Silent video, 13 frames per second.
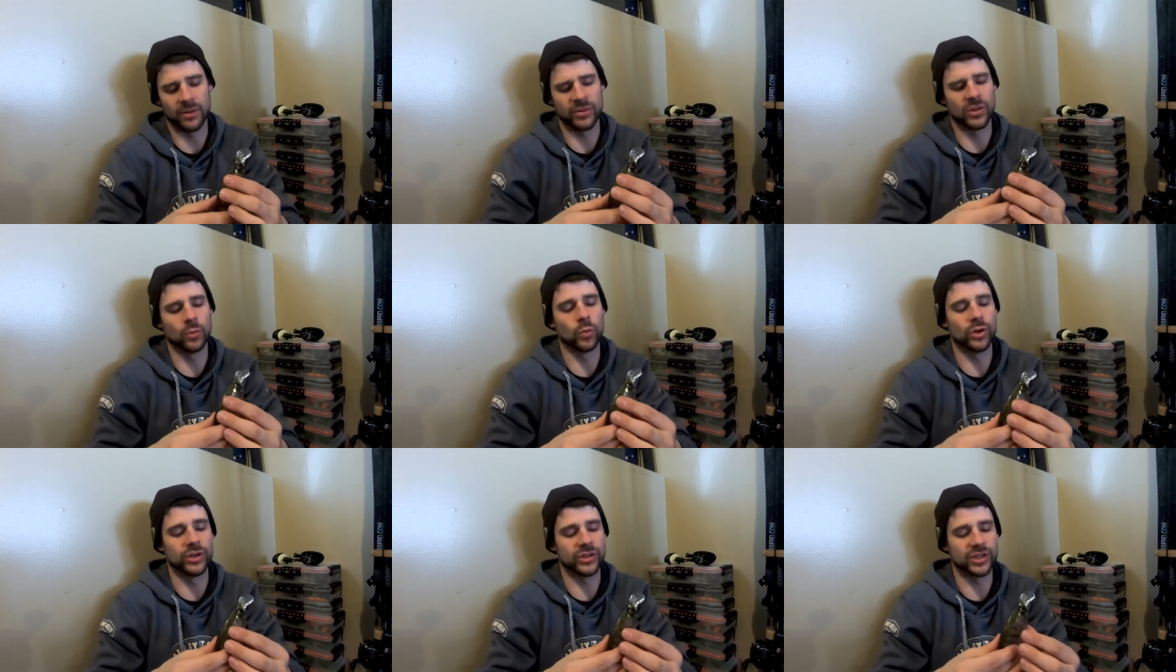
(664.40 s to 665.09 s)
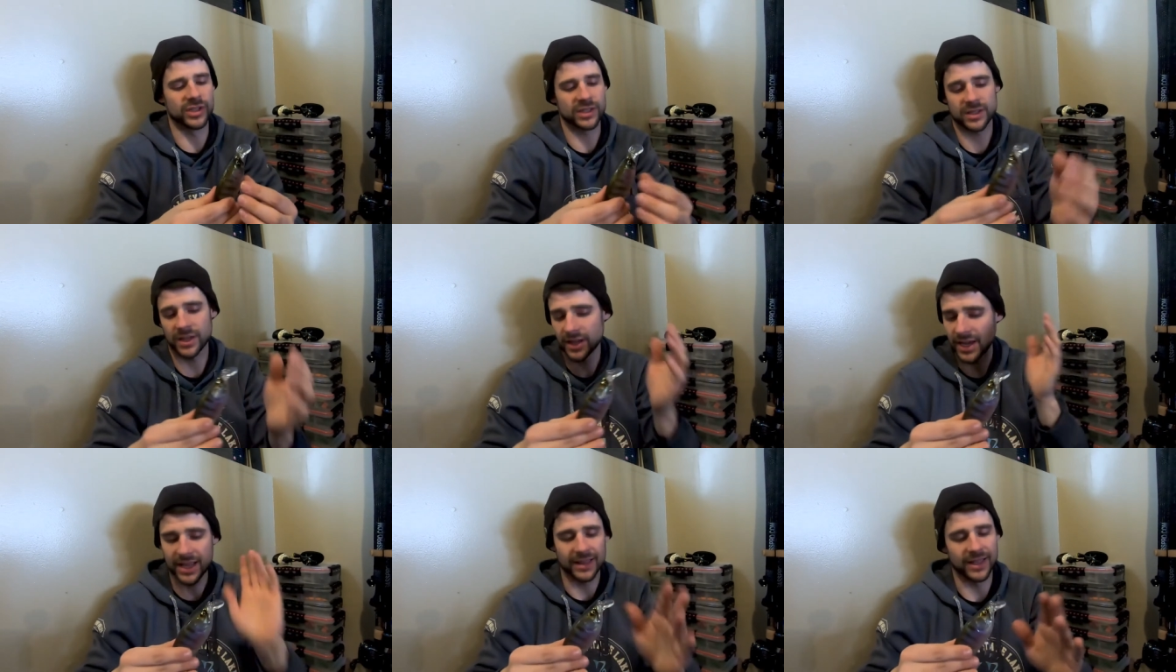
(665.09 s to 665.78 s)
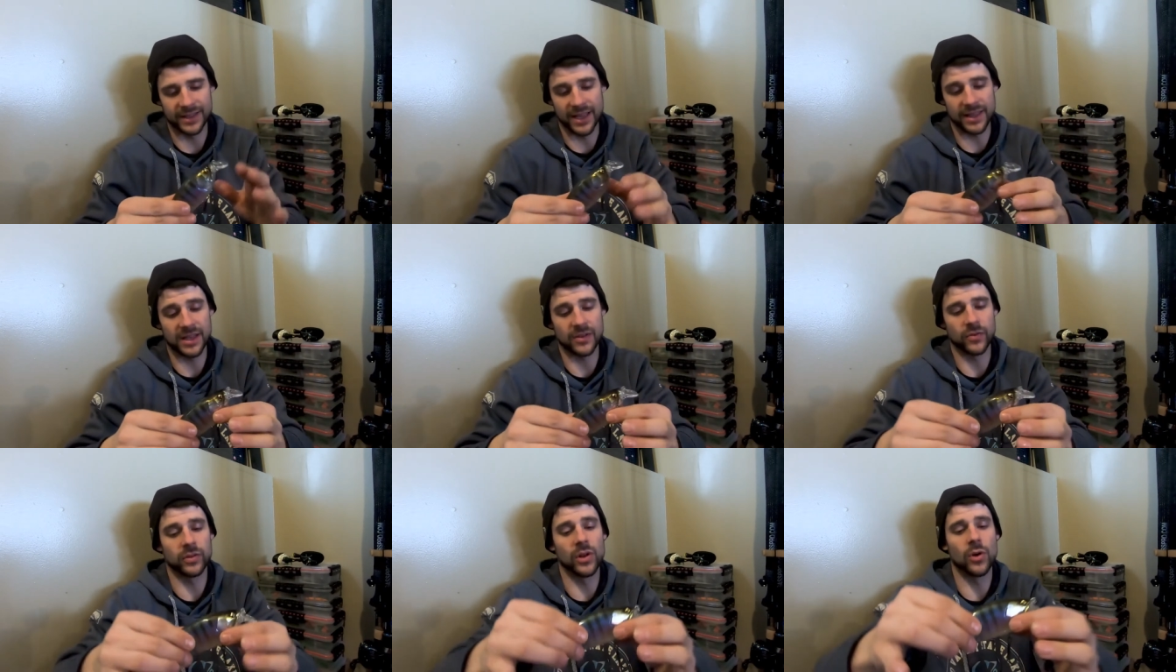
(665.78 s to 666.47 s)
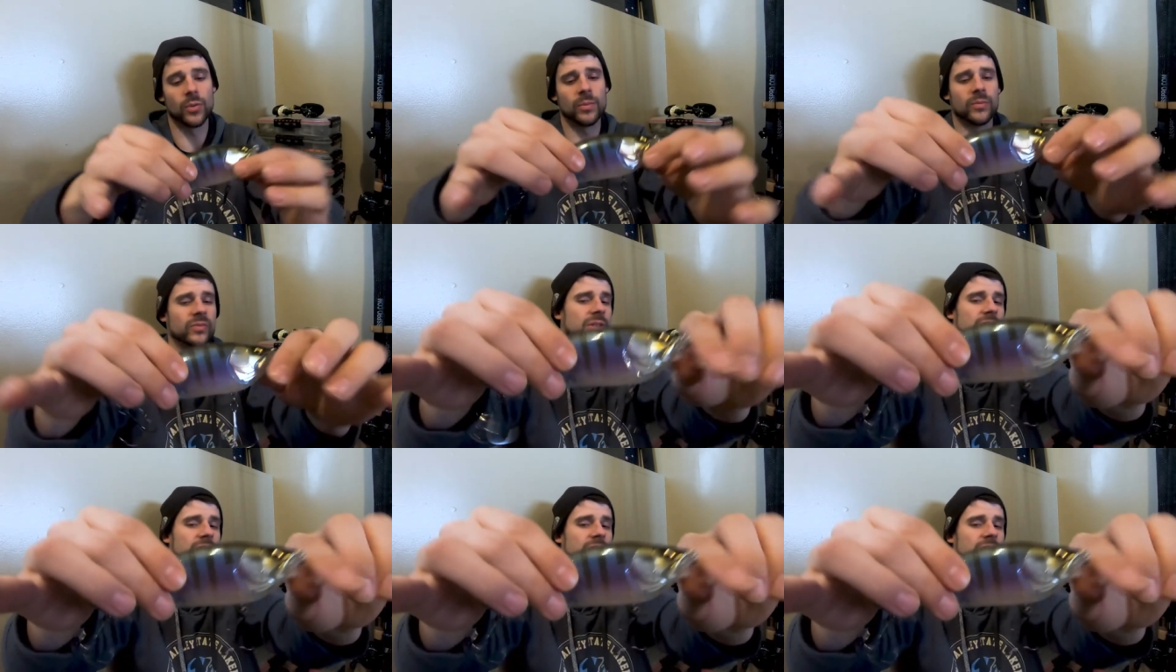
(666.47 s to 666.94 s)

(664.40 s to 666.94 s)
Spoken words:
from the wood. Just let that thing float and